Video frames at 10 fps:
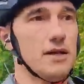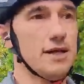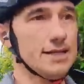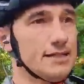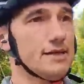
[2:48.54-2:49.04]

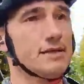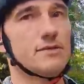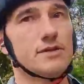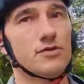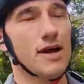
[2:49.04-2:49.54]
listening
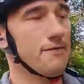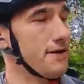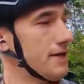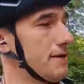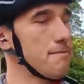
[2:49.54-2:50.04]
to the
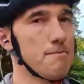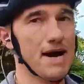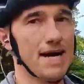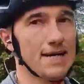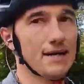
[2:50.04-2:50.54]
traffic
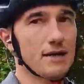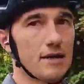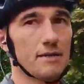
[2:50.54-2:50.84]
by